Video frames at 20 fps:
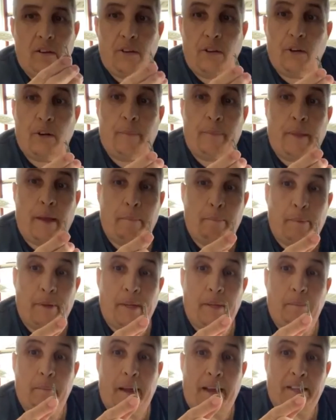No, I'm not
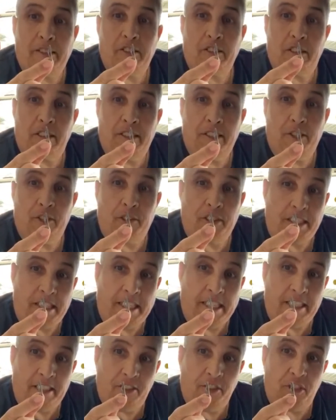being Max Klinger
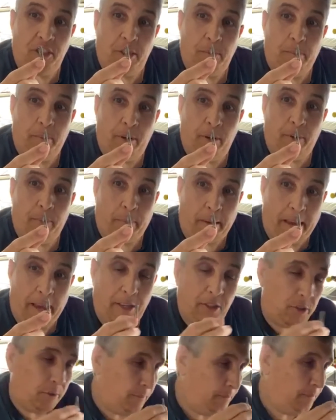eating a Jeep on
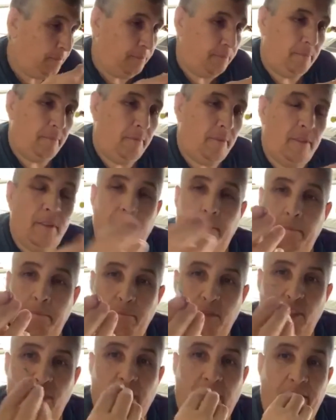MASH.
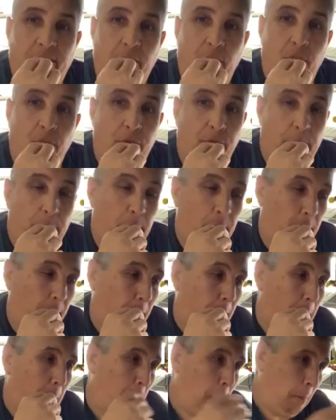Just having a wholesome park.